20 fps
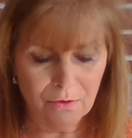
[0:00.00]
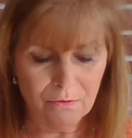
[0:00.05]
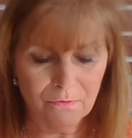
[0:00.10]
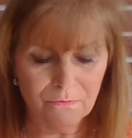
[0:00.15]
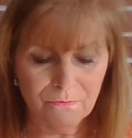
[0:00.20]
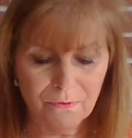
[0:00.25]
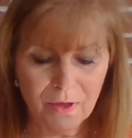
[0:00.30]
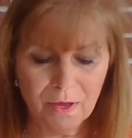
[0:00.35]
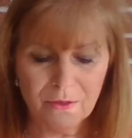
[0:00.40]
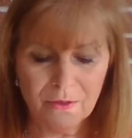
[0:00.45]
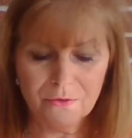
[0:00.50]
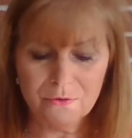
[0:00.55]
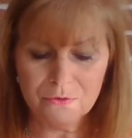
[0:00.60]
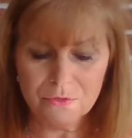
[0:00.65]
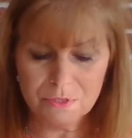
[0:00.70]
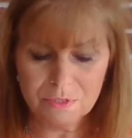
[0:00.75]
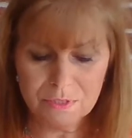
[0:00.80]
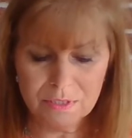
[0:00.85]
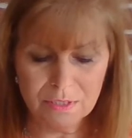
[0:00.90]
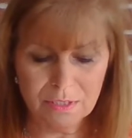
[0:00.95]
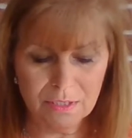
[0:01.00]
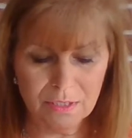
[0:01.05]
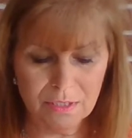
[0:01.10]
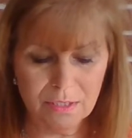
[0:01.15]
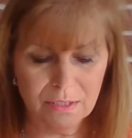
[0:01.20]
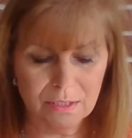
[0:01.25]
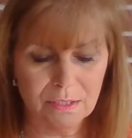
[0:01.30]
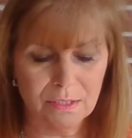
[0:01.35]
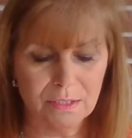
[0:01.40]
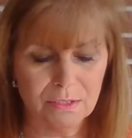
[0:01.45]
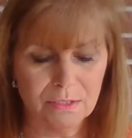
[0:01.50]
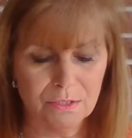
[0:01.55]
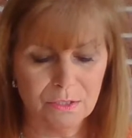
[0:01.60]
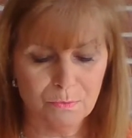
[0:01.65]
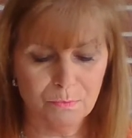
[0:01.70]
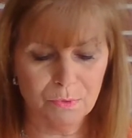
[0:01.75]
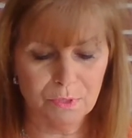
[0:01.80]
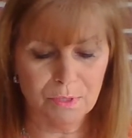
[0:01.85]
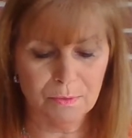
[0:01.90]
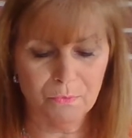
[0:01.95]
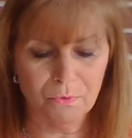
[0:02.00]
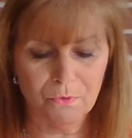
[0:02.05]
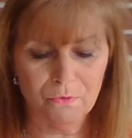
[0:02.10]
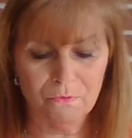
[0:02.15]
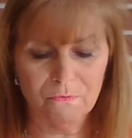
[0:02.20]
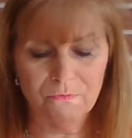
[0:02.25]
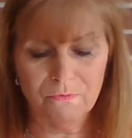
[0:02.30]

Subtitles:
Fathers tend to be more